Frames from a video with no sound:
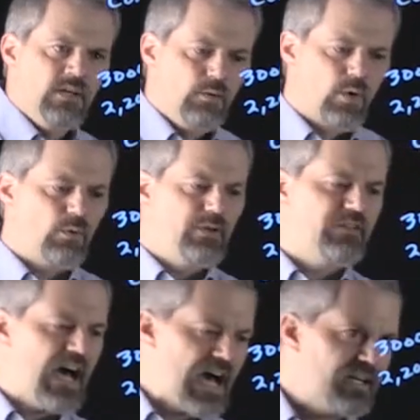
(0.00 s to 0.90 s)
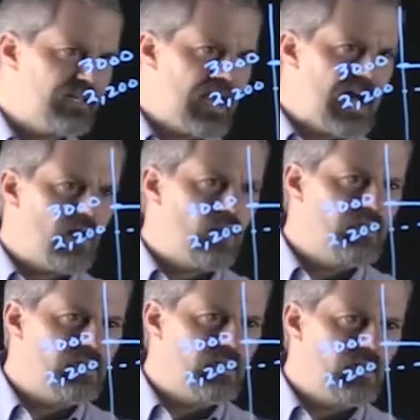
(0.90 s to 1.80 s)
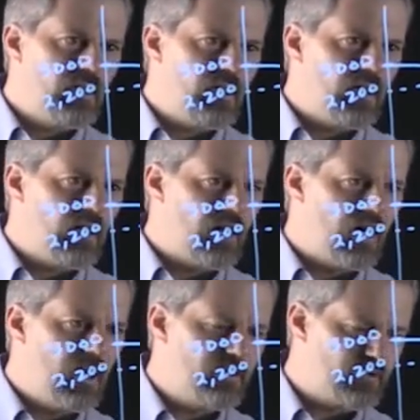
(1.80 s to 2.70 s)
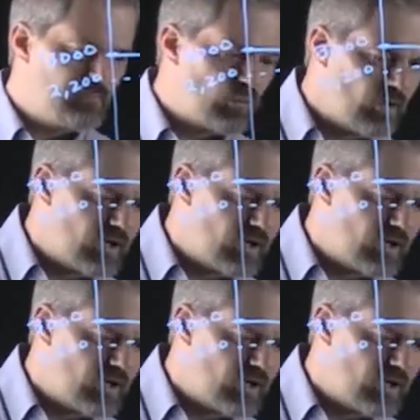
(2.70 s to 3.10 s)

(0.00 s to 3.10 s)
where we've got now 100 more